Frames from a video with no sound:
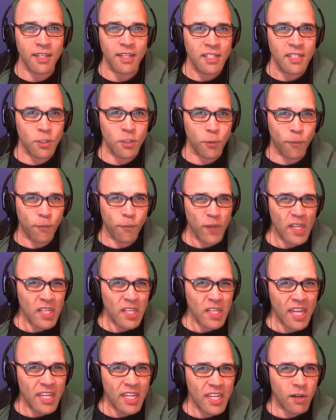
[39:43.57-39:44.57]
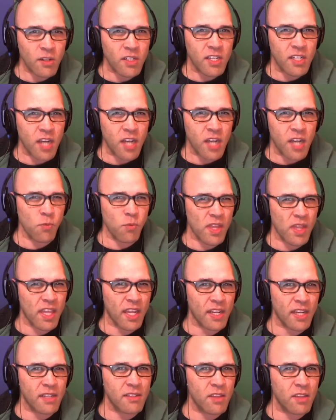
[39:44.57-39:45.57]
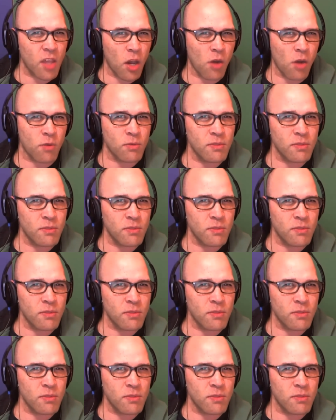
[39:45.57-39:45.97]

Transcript: Do you feel like you're done with it, though?